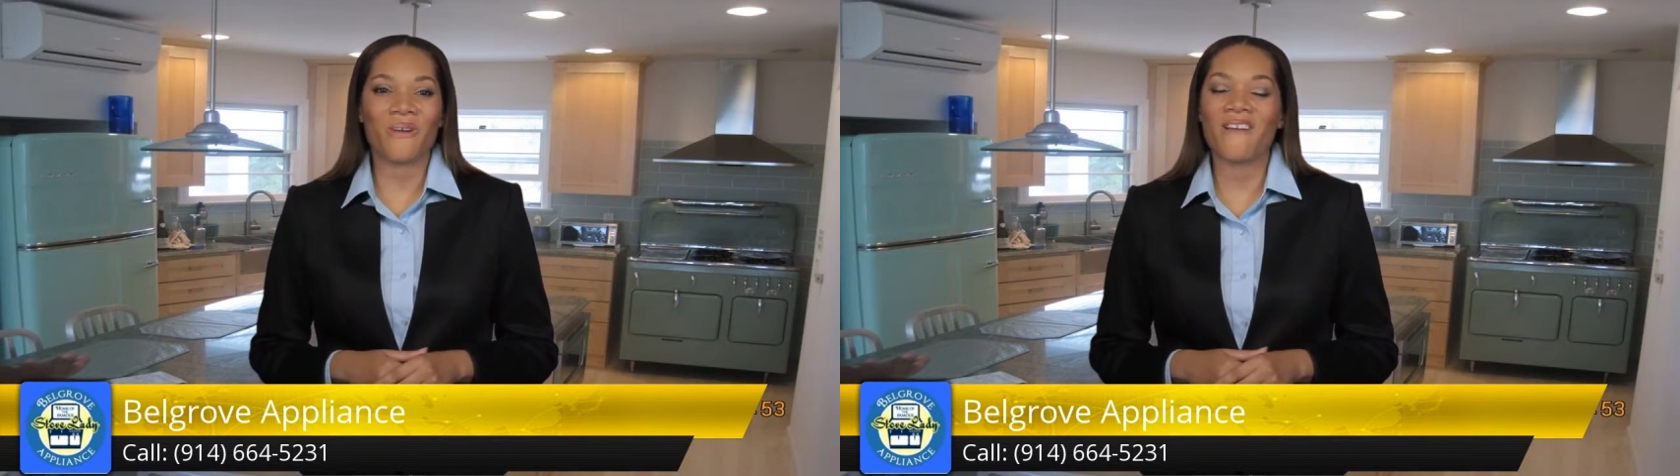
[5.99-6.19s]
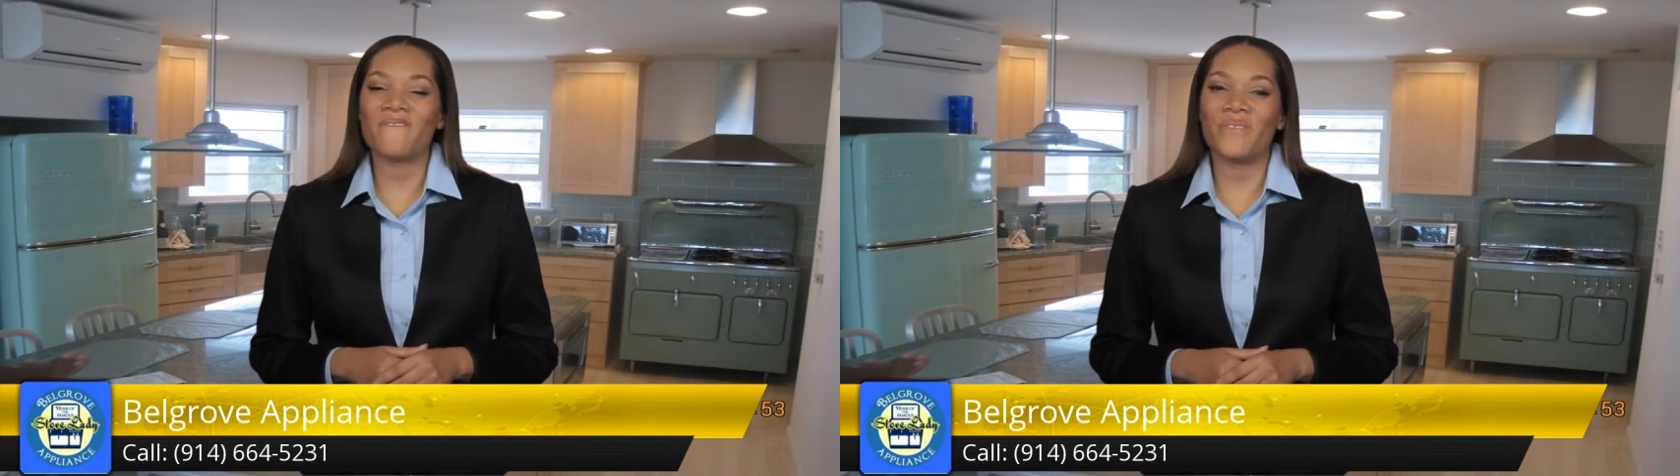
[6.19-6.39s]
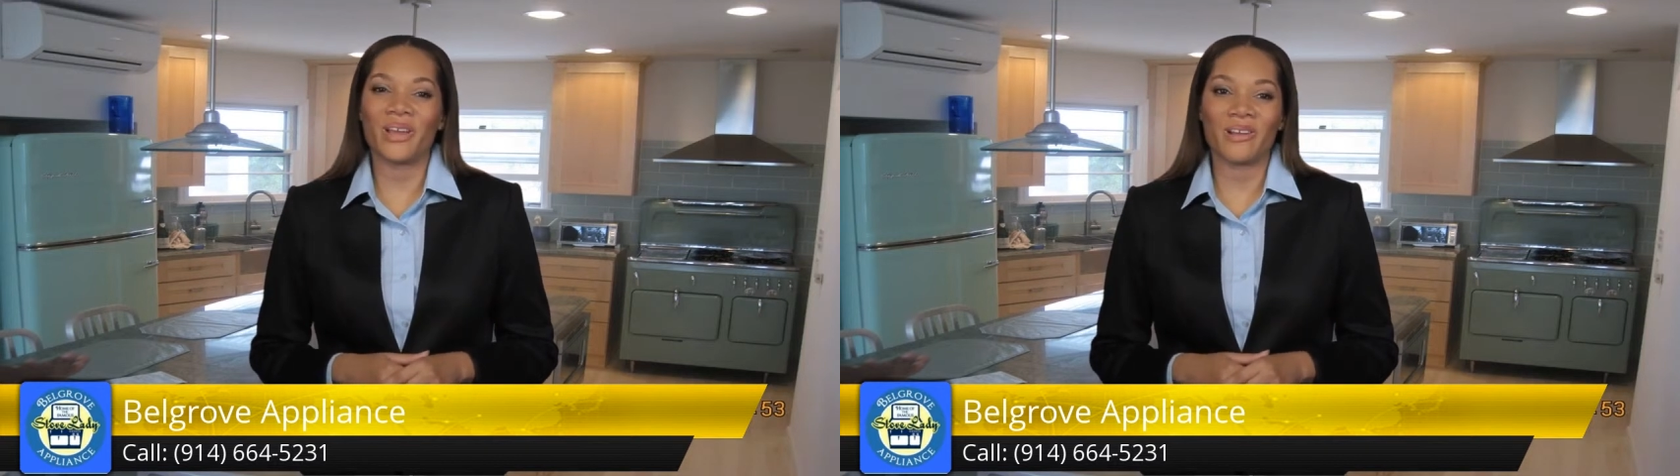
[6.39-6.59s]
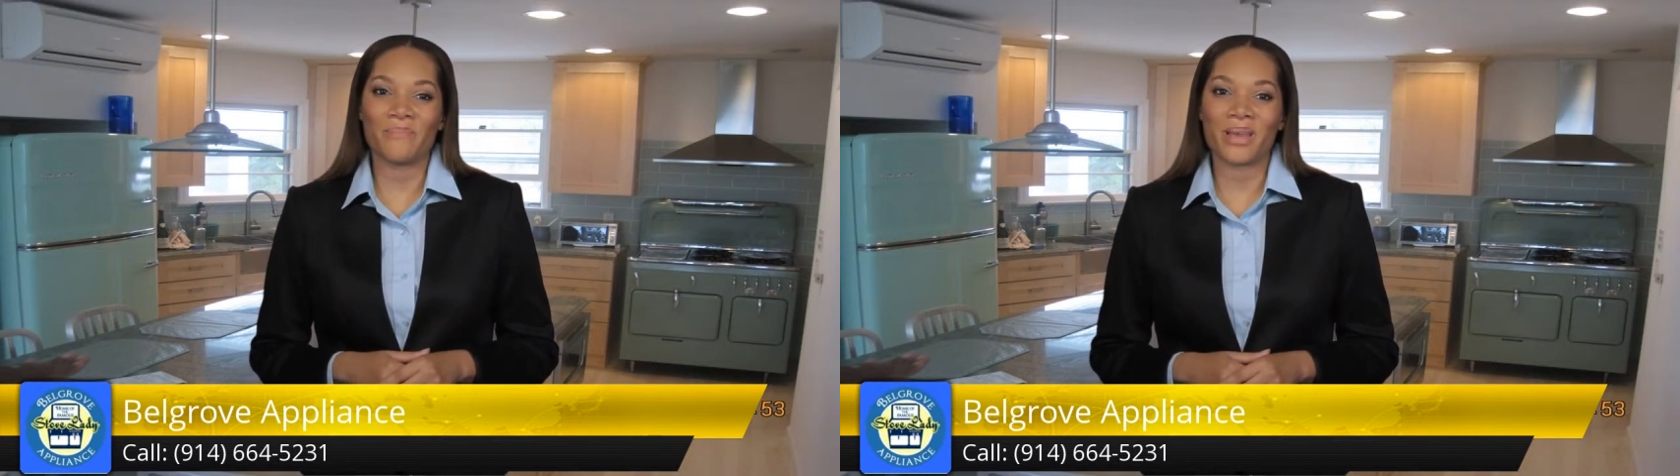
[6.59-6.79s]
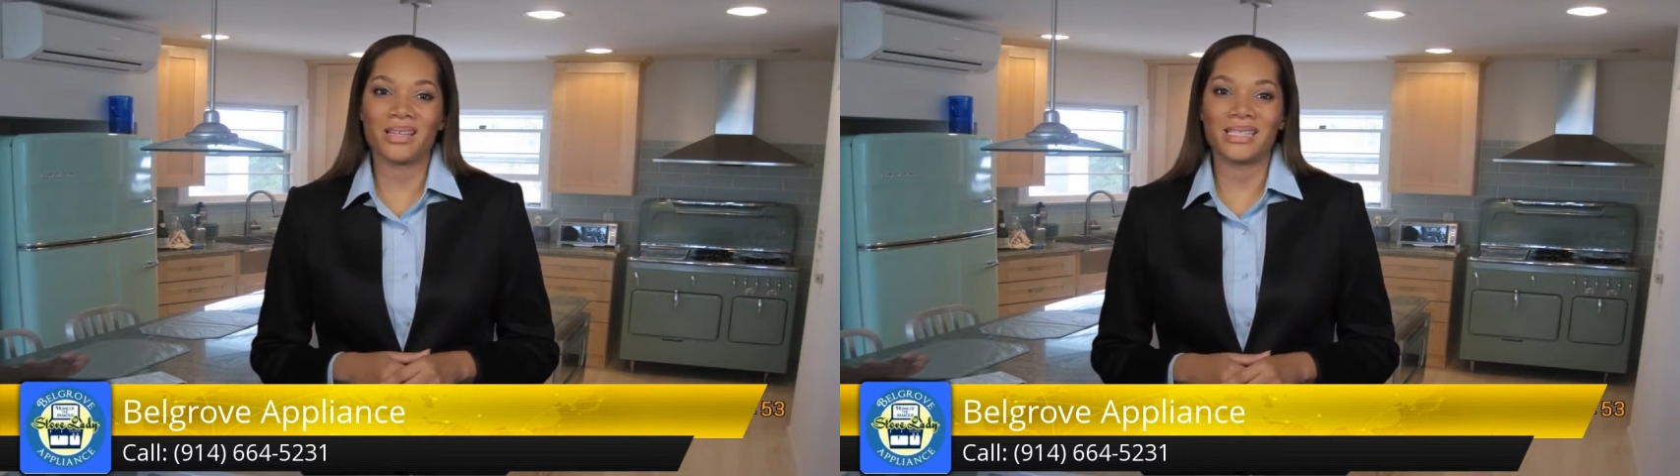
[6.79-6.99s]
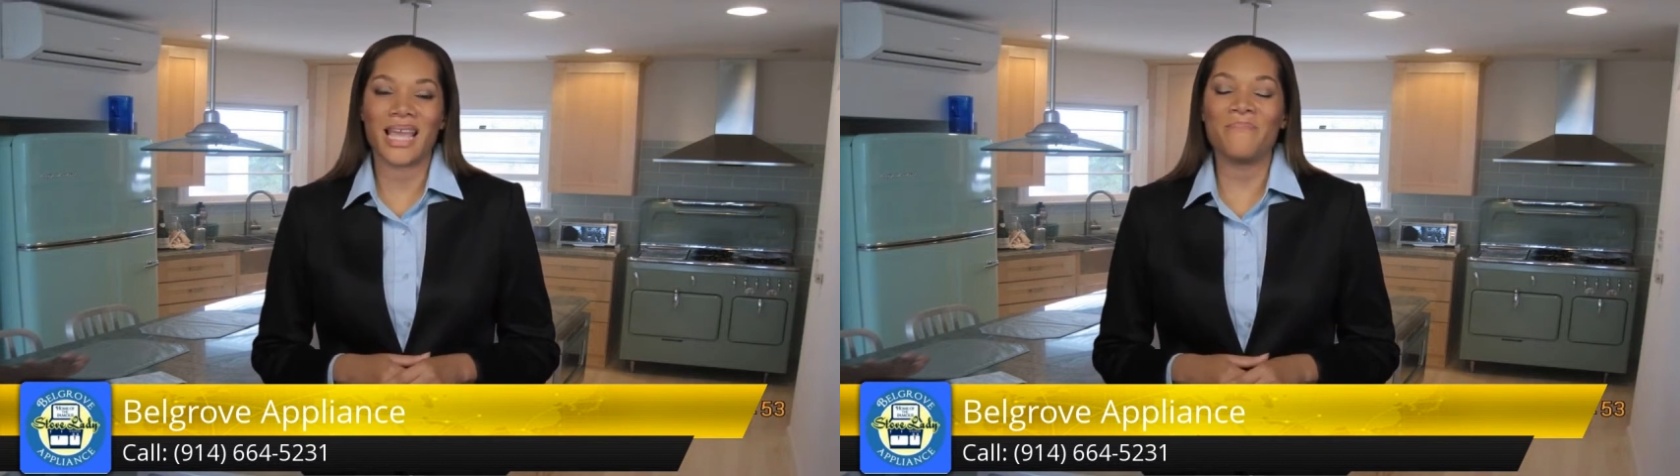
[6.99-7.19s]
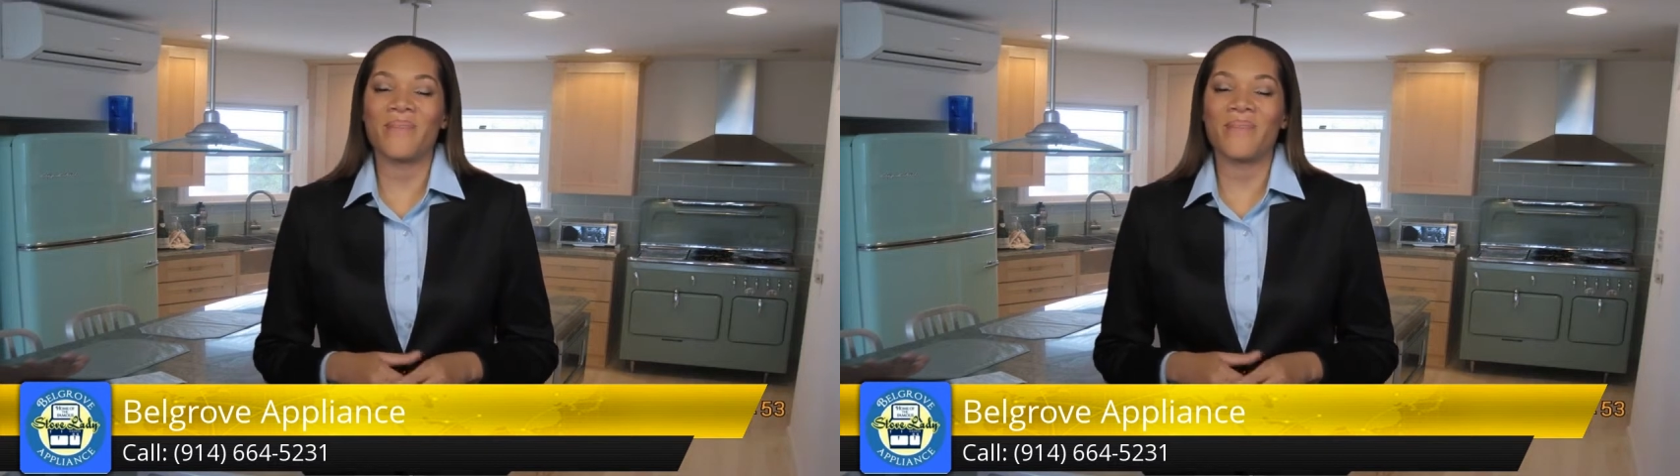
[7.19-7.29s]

our very best and